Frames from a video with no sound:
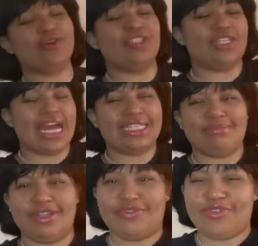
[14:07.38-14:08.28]
or
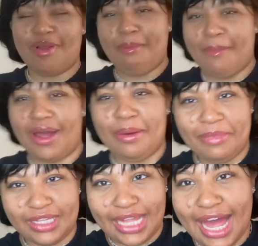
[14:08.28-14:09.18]
Jasmine from
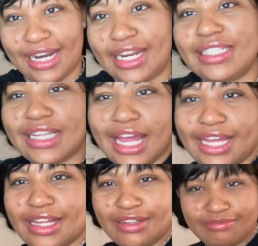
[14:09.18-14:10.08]
Aladdin. It's like,